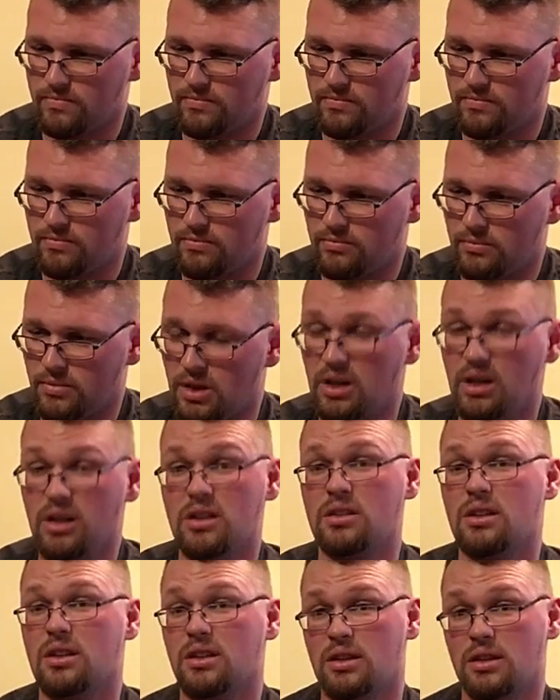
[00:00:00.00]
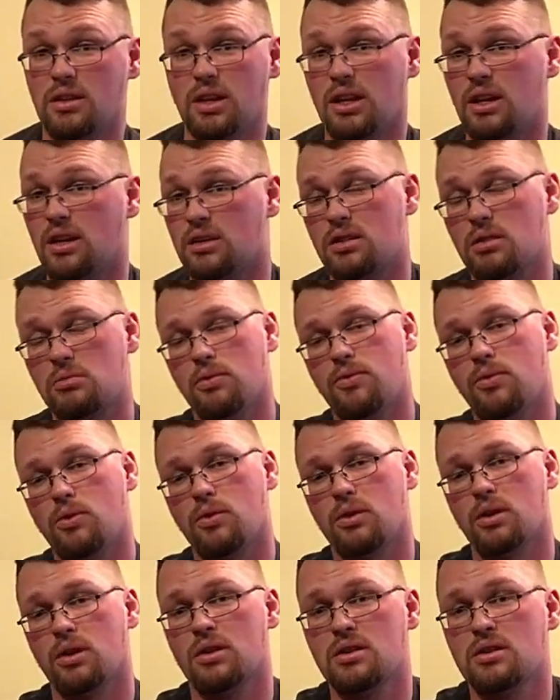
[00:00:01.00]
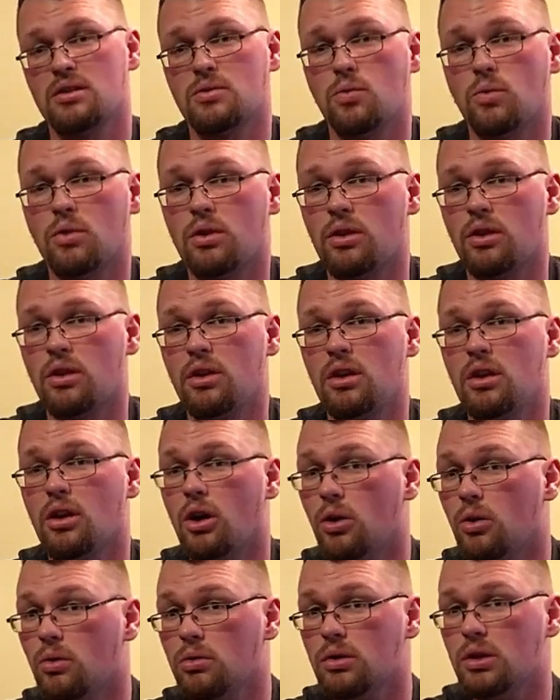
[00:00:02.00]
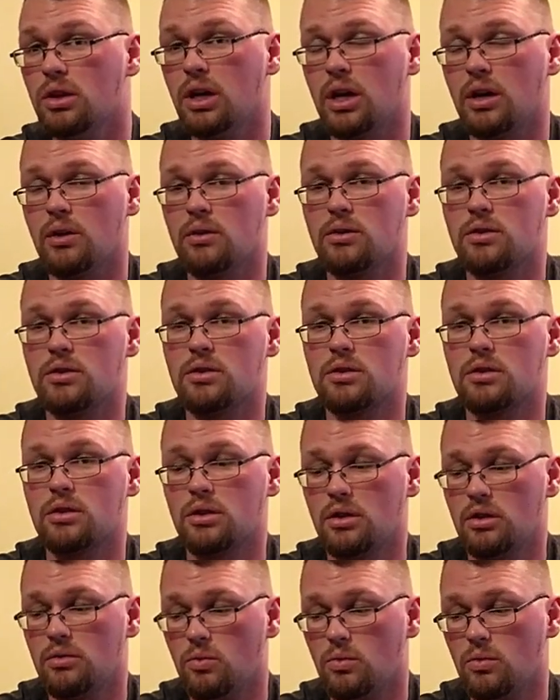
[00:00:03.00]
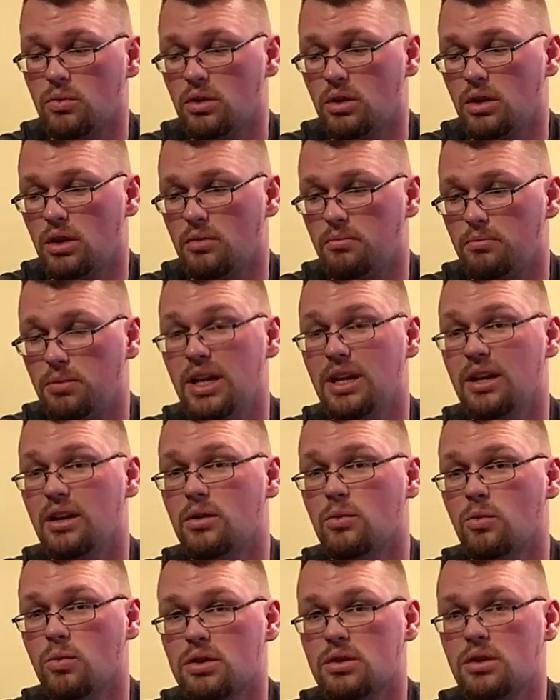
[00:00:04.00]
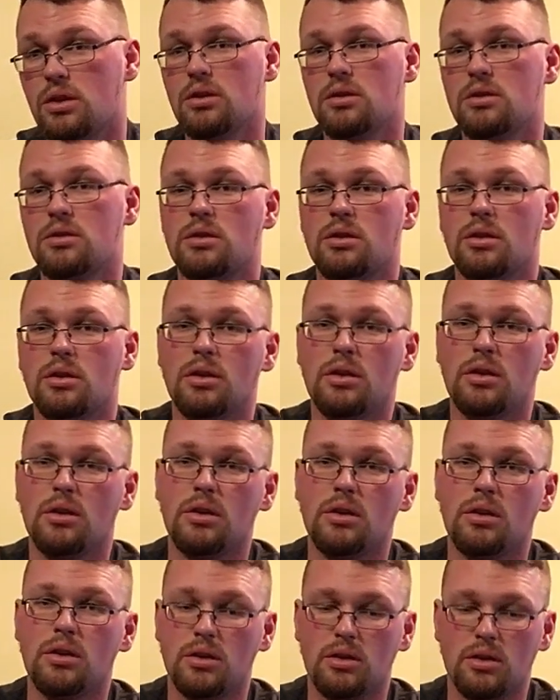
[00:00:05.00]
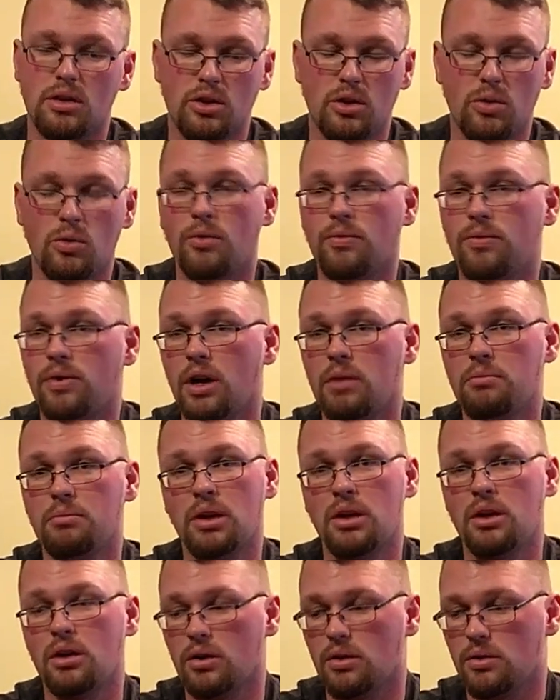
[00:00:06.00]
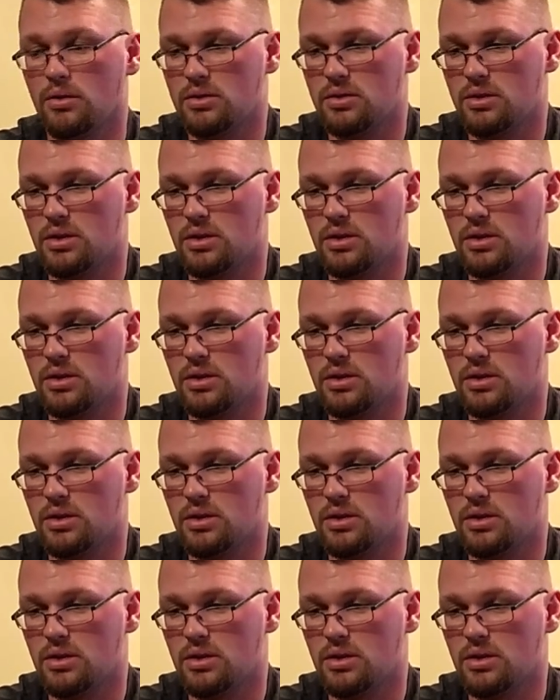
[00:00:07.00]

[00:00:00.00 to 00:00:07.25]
But it is, like I said before, it is one of the only Irish peated whiskeys. That you won't find many others.